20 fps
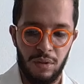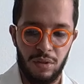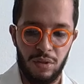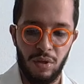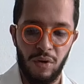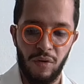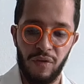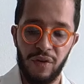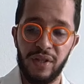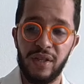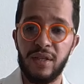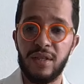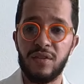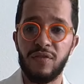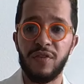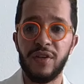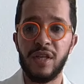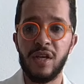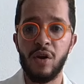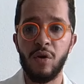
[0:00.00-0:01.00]
So with this
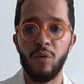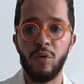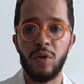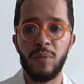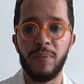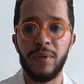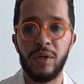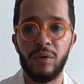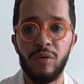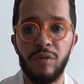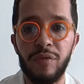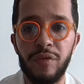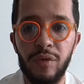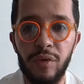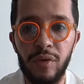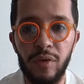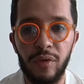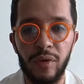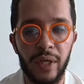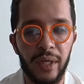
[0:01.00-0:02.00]
video we'll be
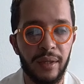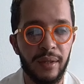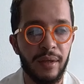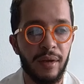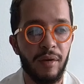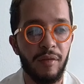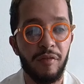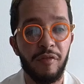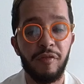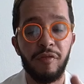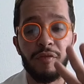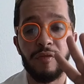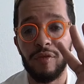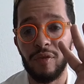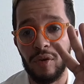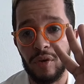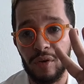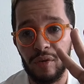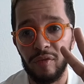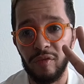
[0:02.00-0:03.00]
reviewing
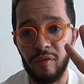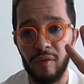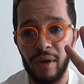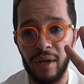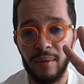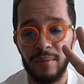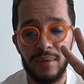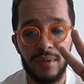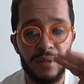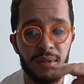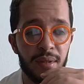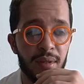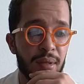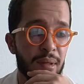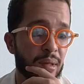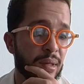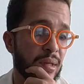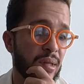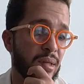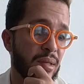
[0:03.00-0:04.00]
4 frames.
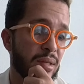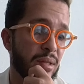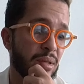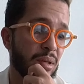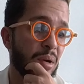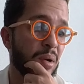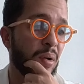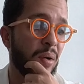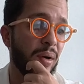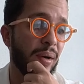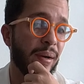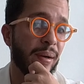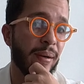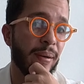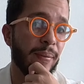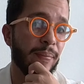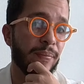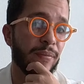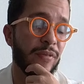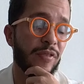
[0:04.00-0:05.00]

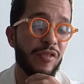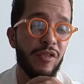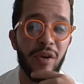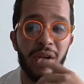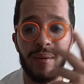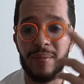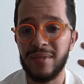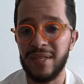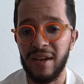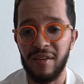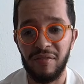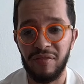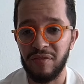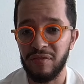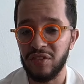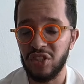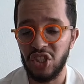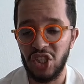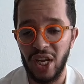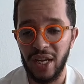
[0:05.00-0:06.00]
So frames I've
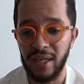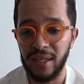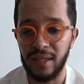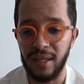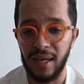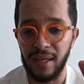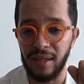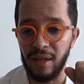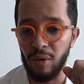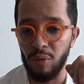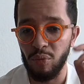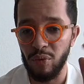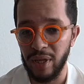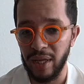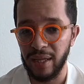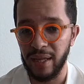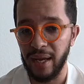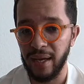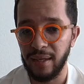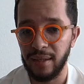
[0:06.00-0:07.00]
checked and I
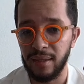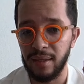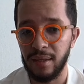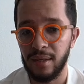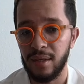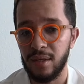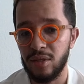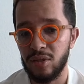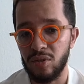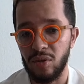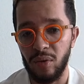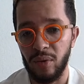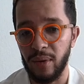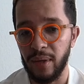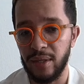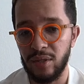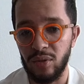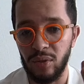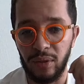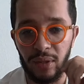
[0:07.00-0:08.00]
really liked. So
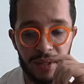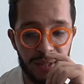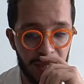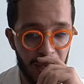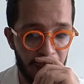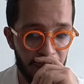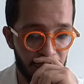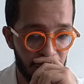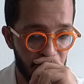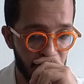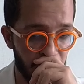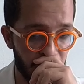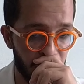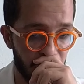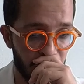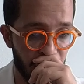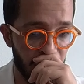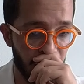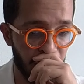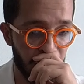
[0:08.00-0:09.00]
I took the time
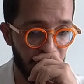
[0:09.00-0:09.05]
to